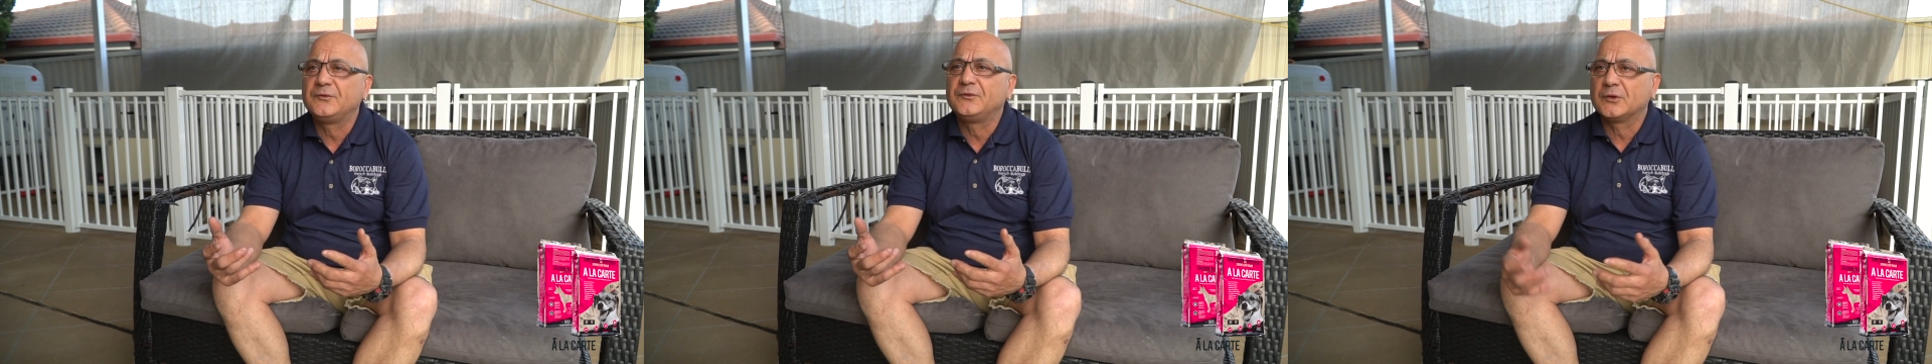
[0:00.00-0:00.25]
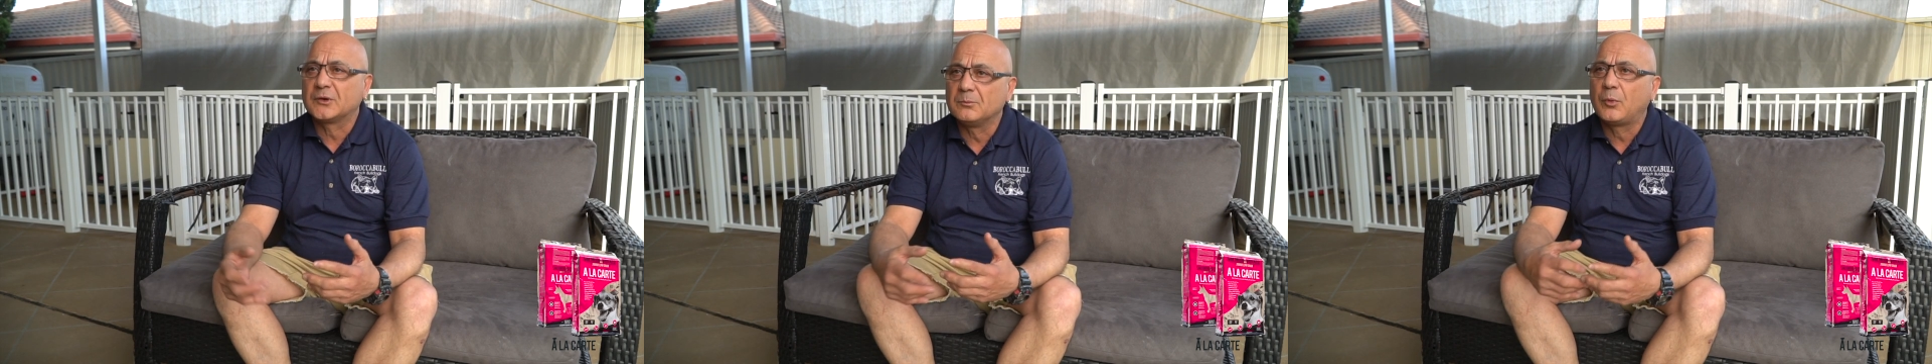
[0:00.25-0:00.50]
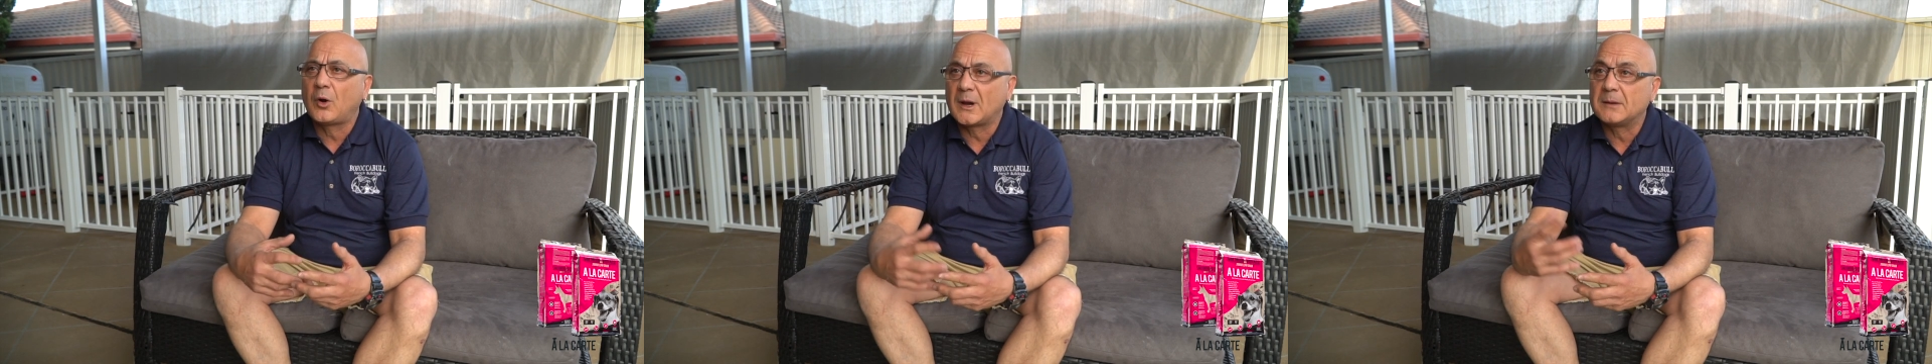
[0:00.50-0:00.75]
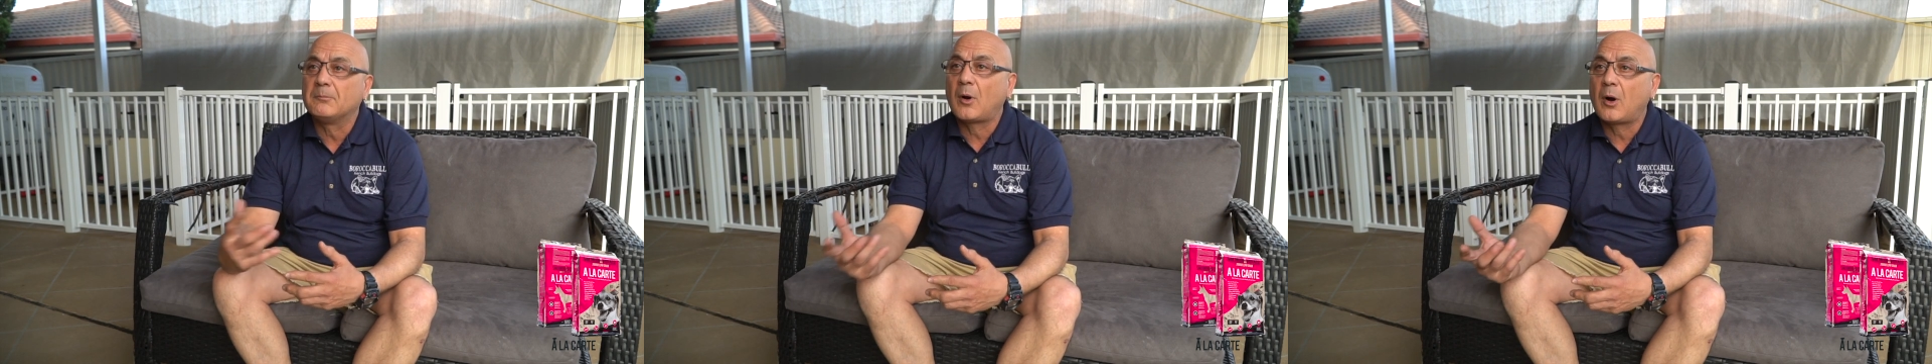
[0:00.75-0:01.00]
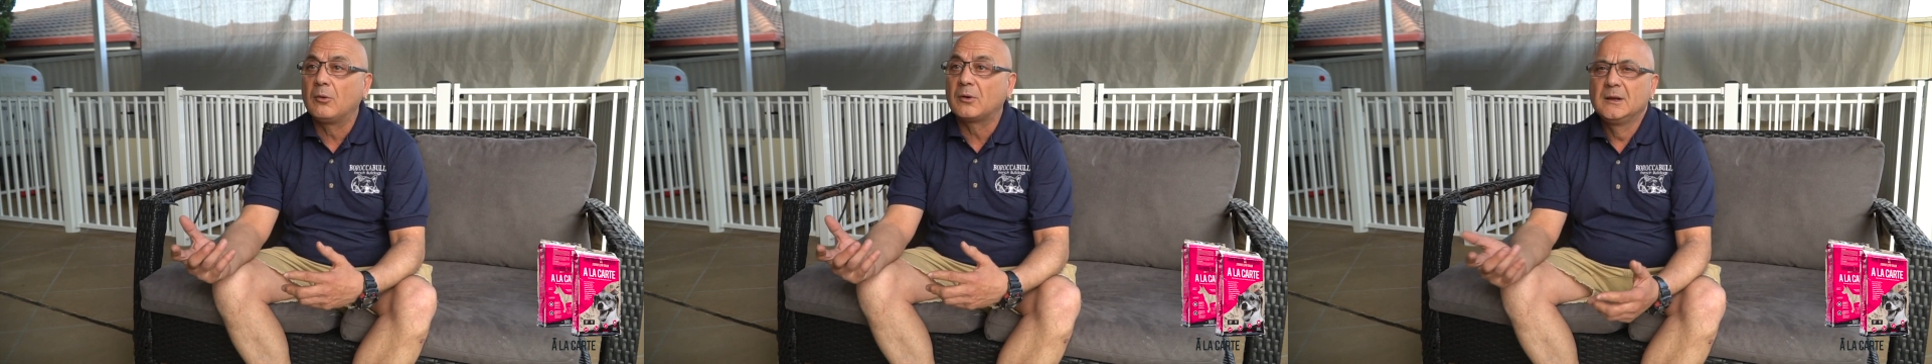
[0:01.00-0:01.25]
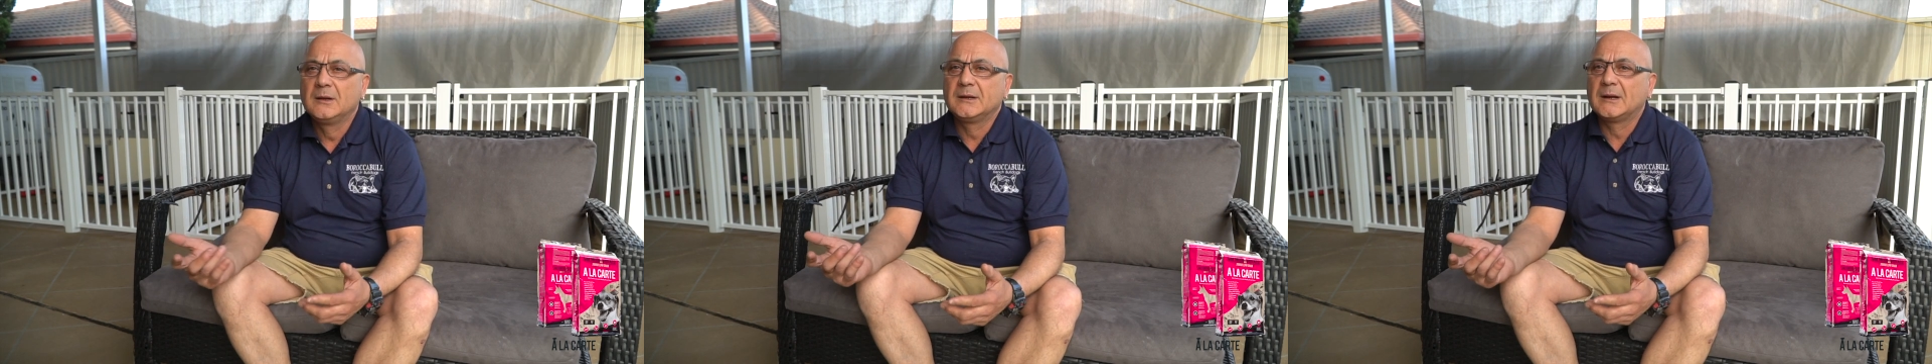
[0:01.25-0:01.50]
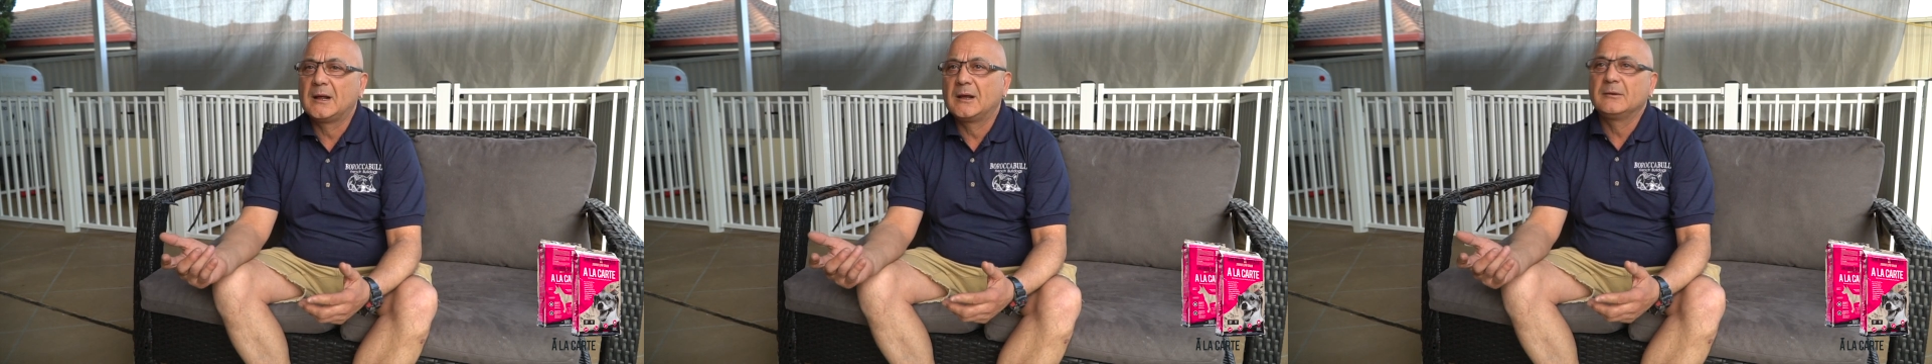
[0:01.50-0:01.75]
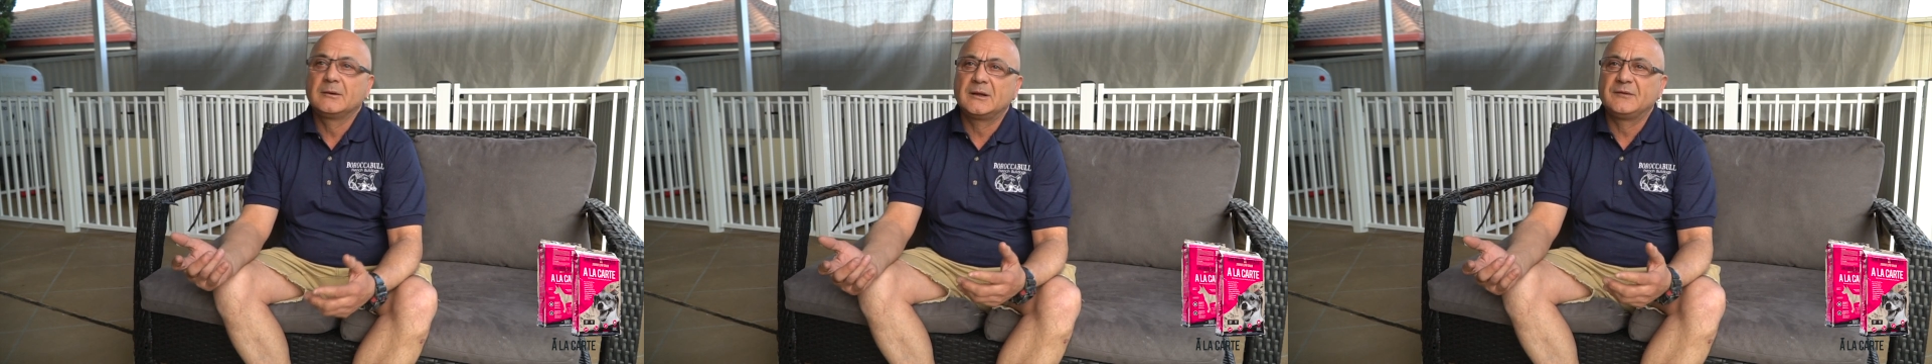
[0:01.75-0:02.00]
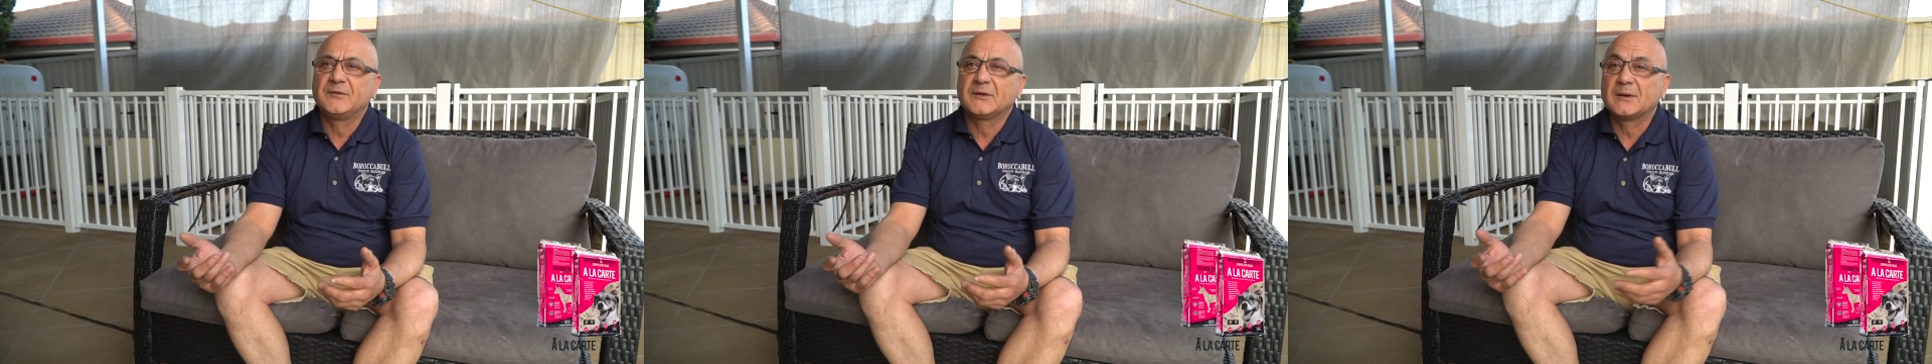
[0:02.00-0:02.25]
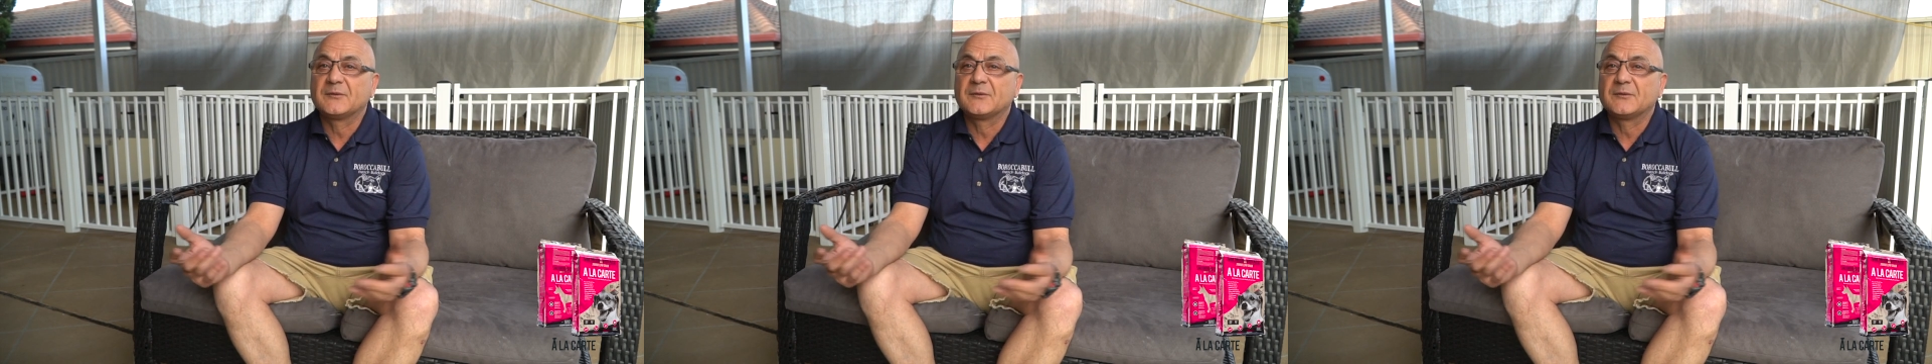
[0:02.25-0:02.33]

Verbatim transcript: You can buy in bulk. You know, if you get